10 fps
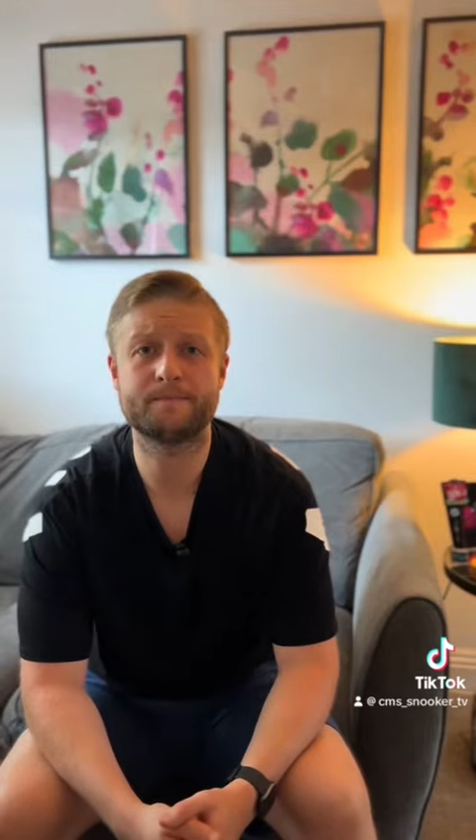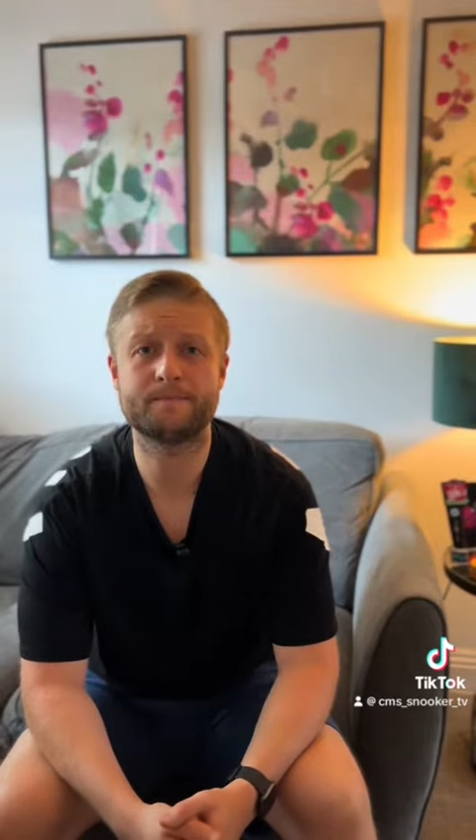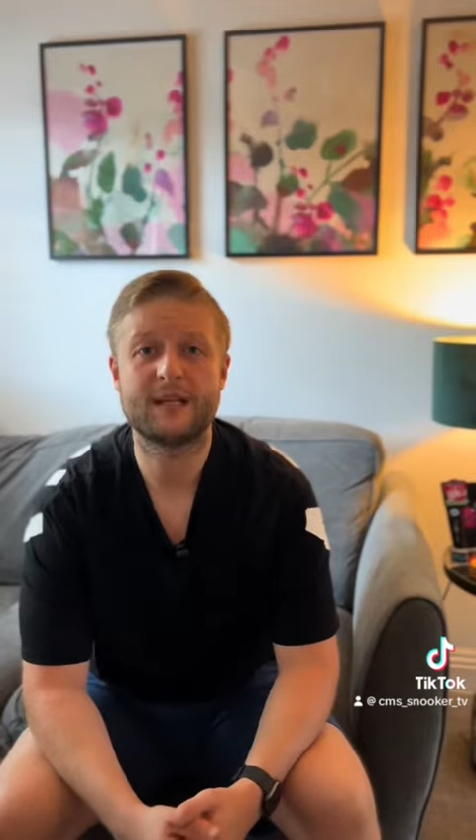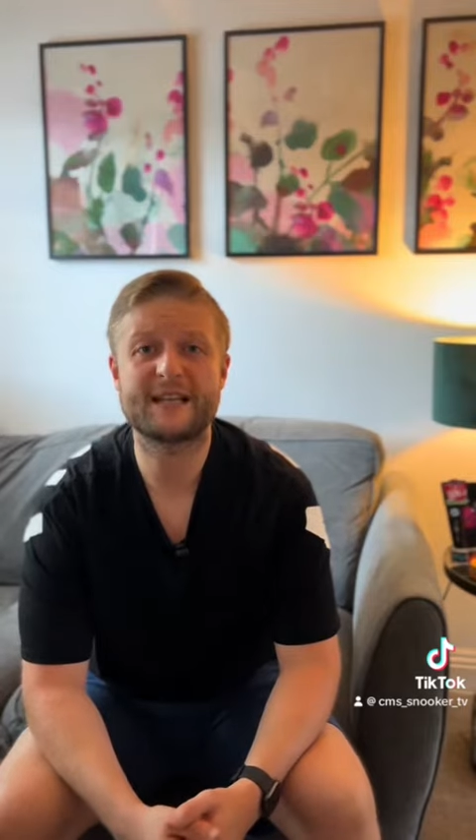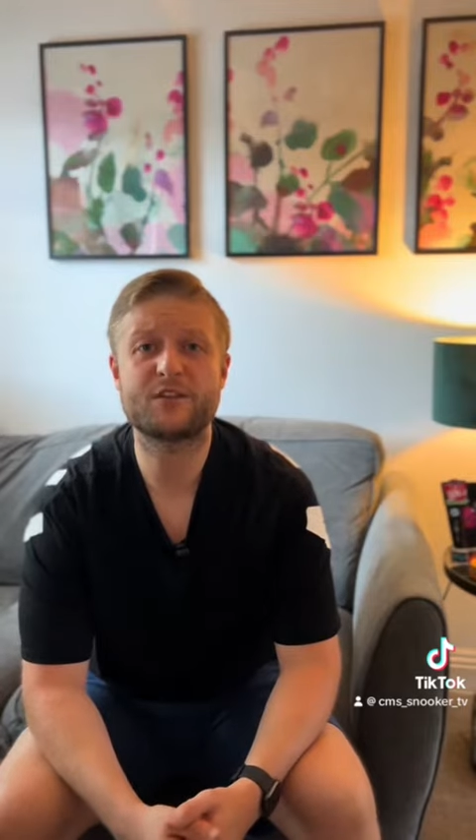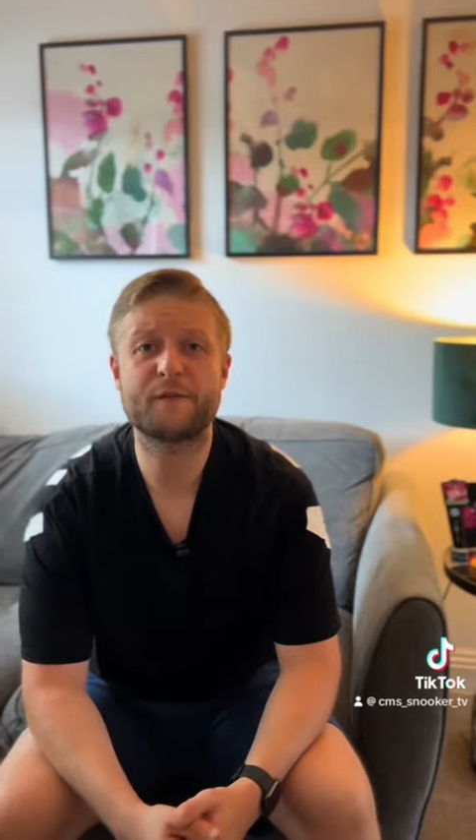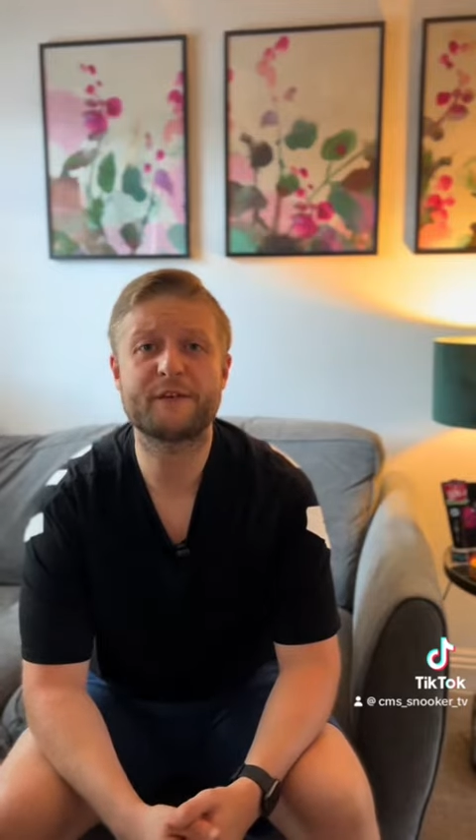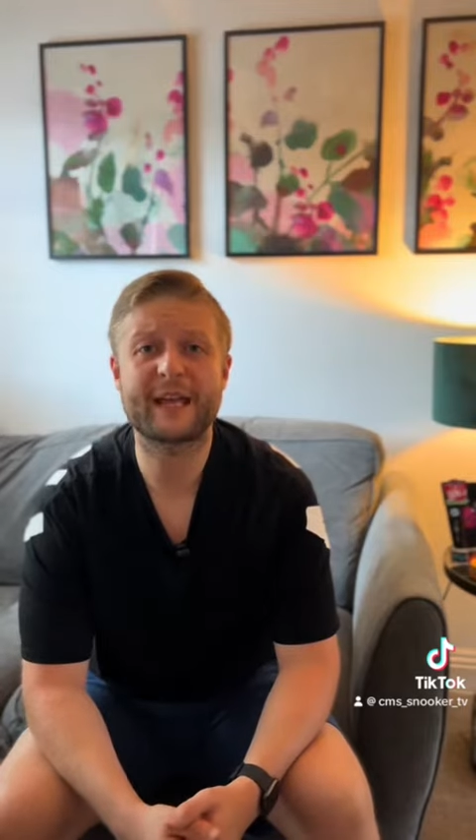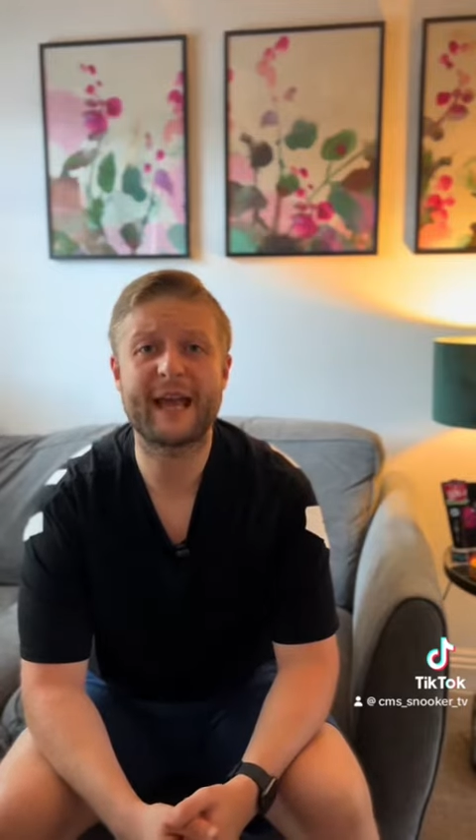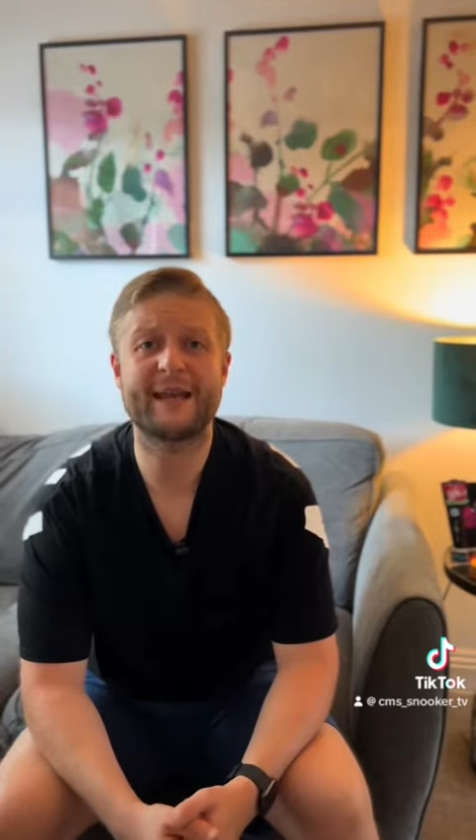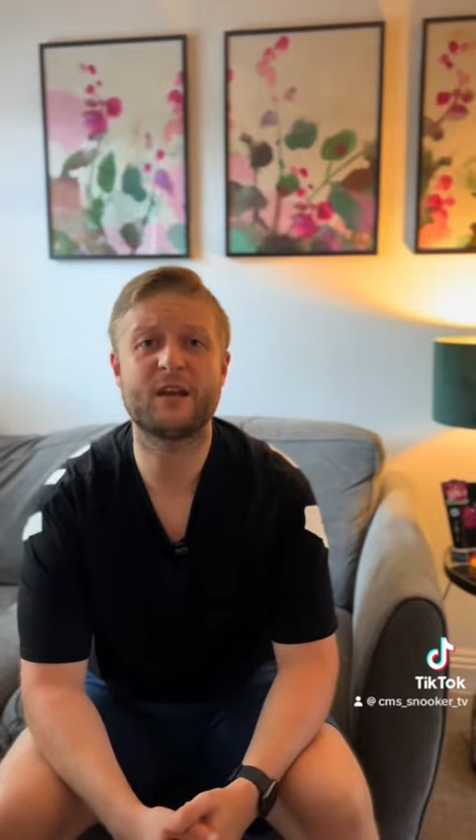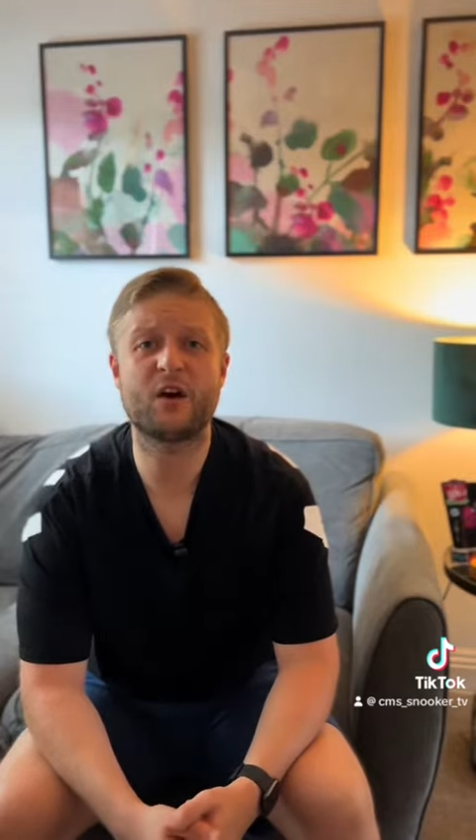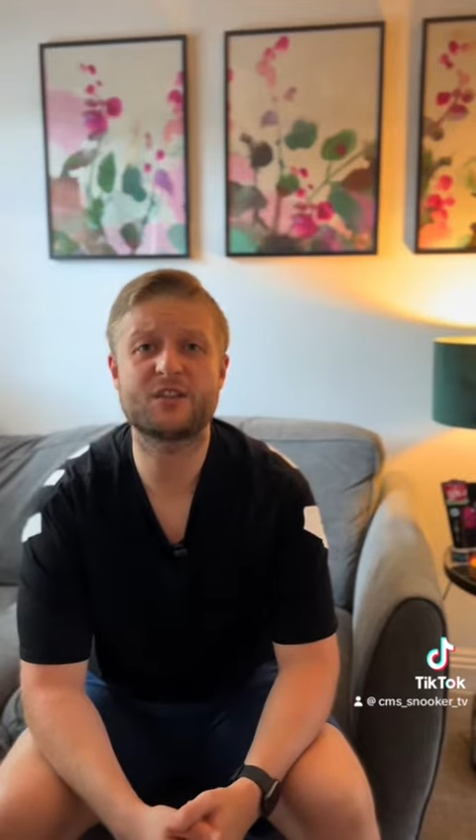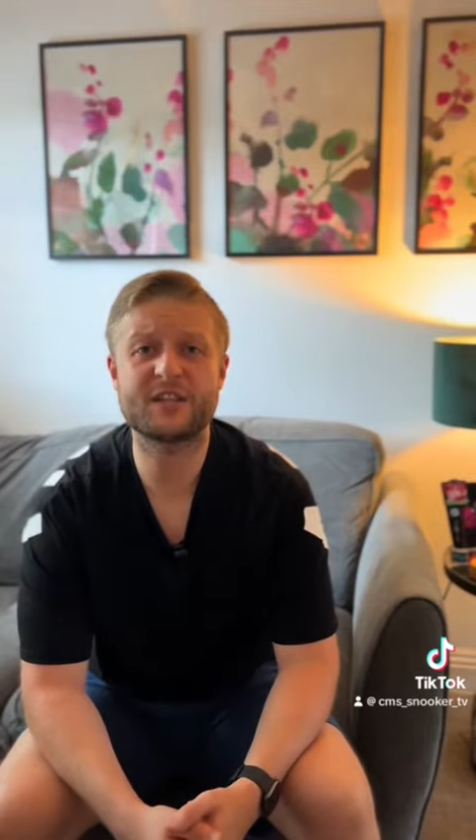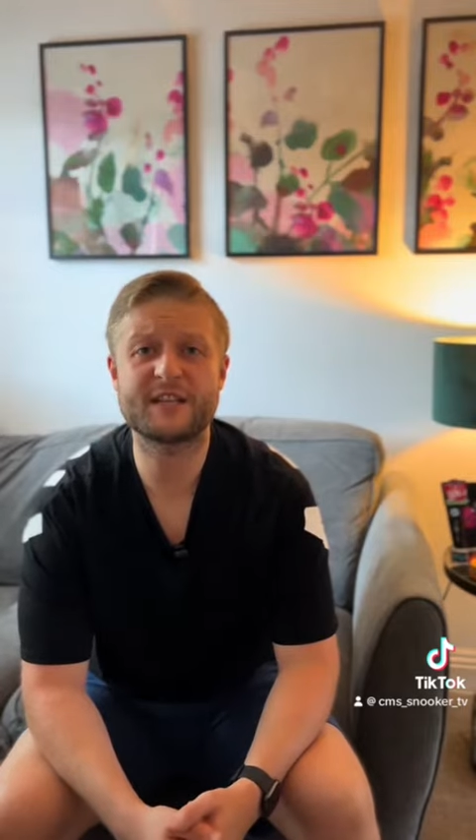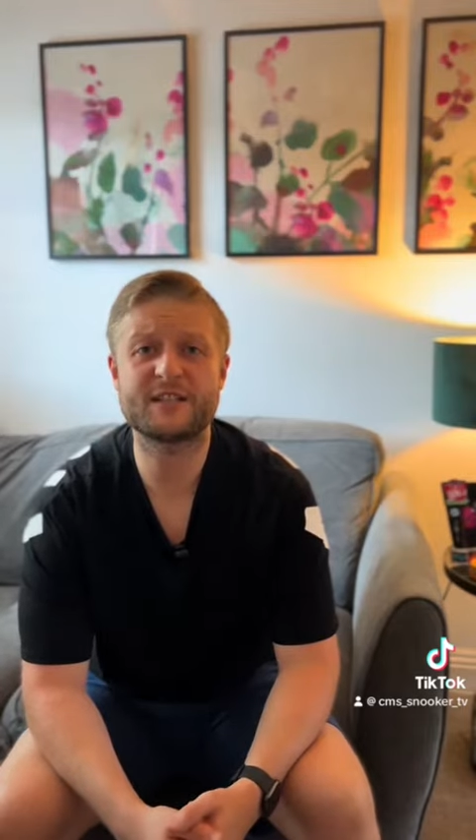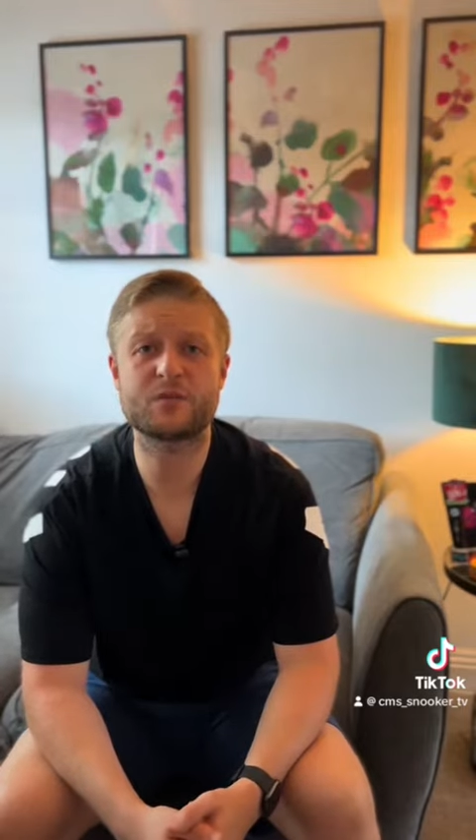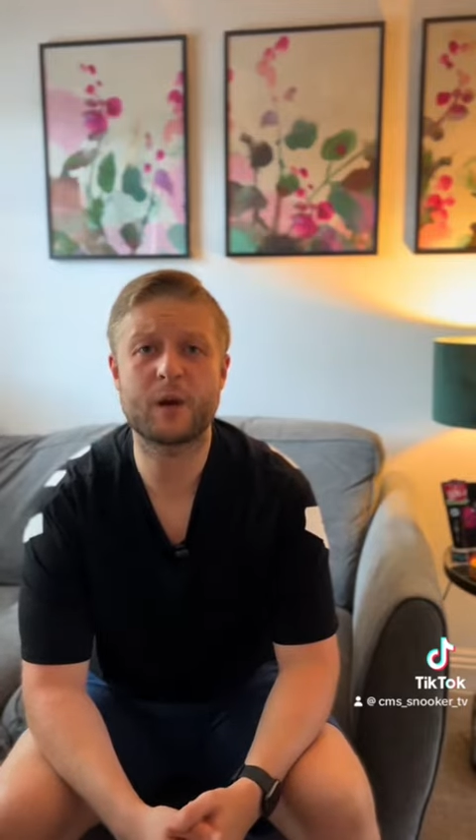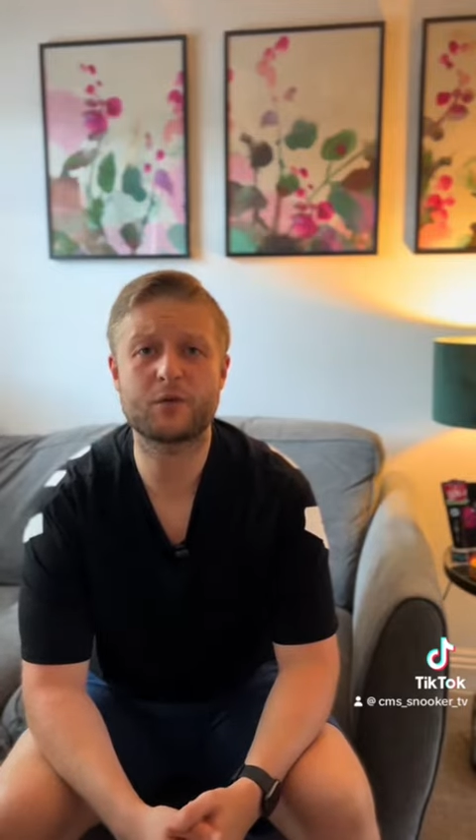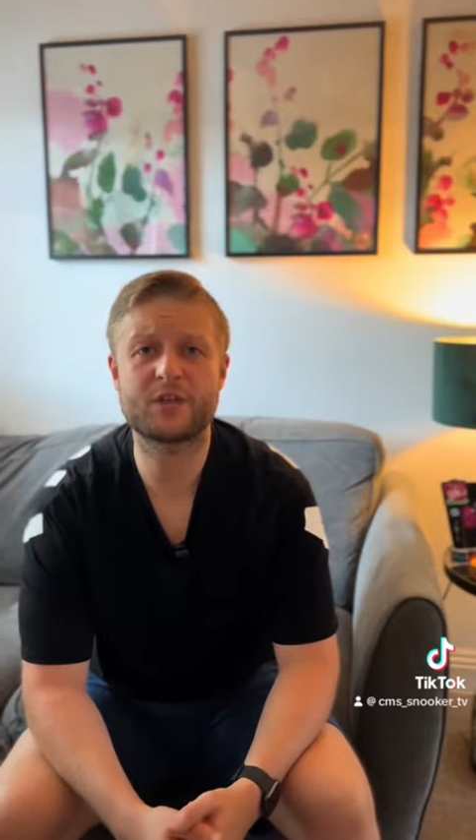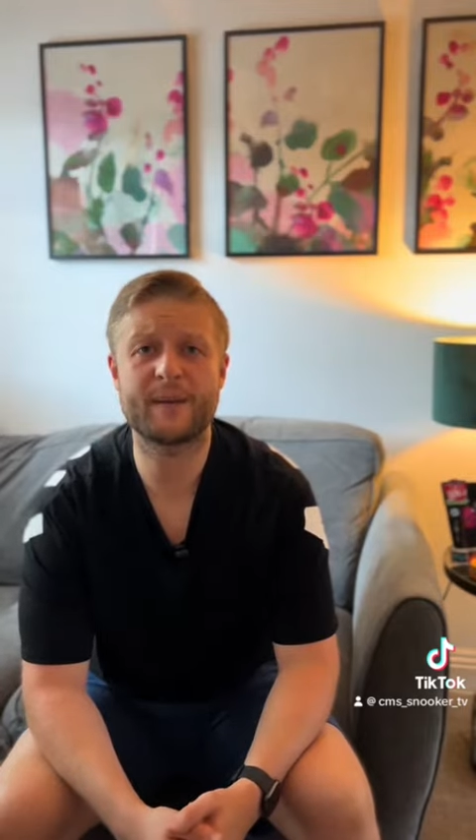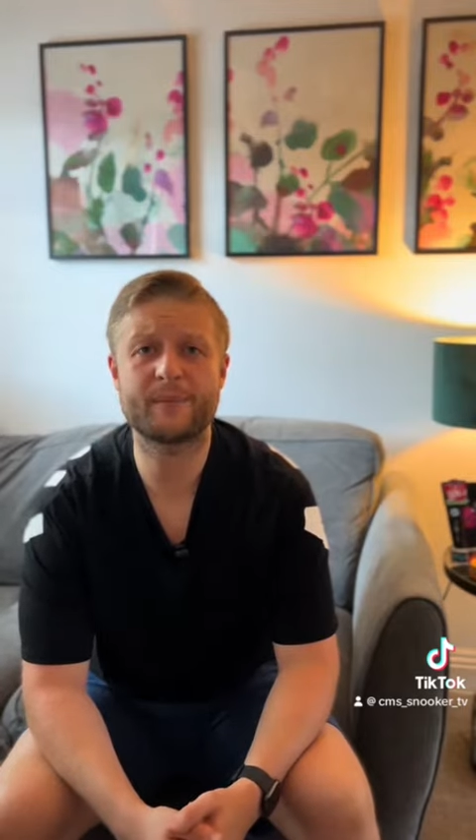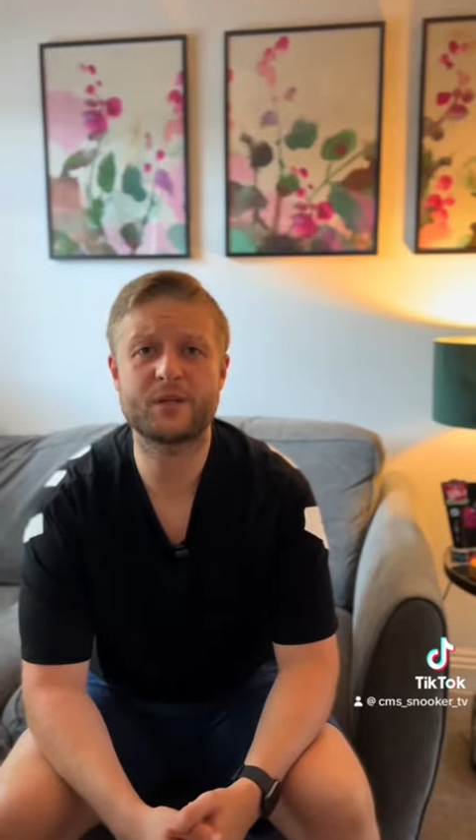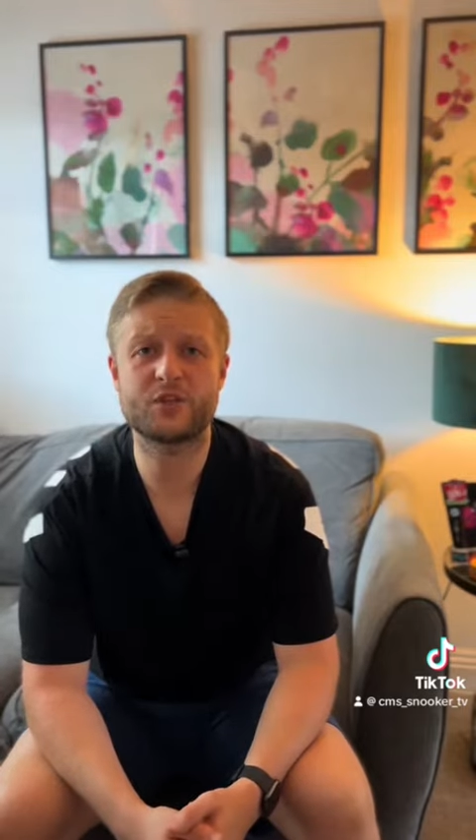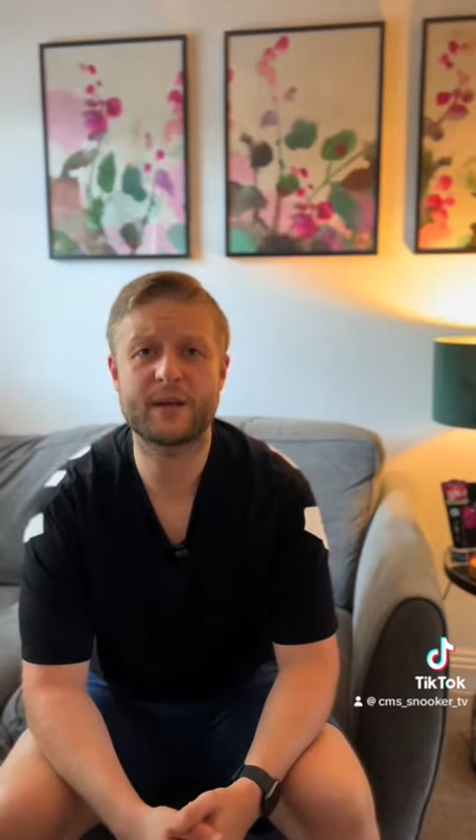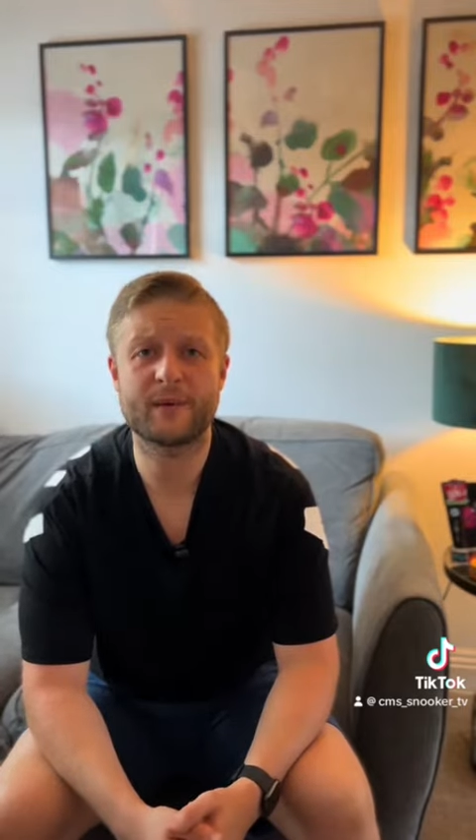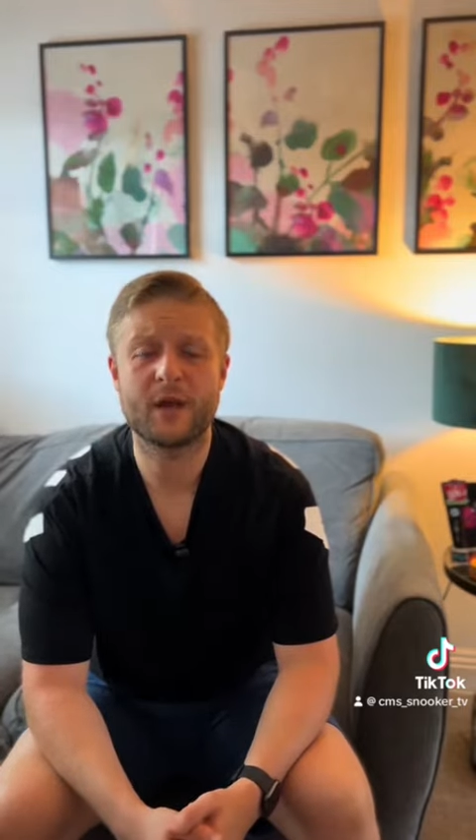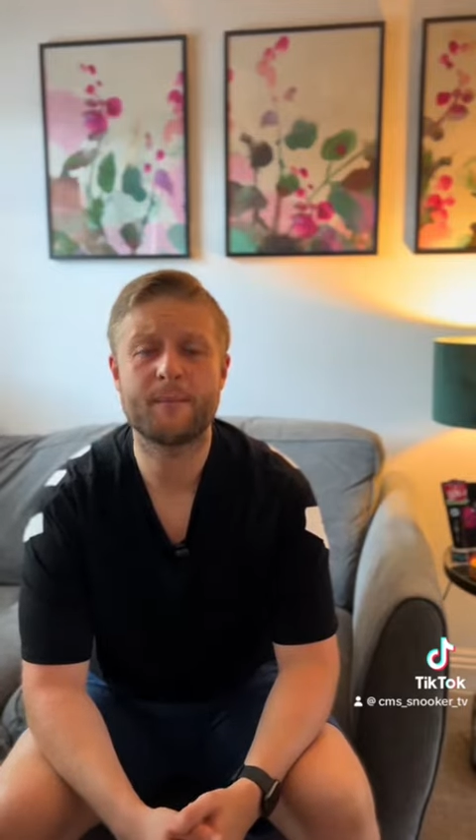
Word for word: Let's not forget in last season's World Championship,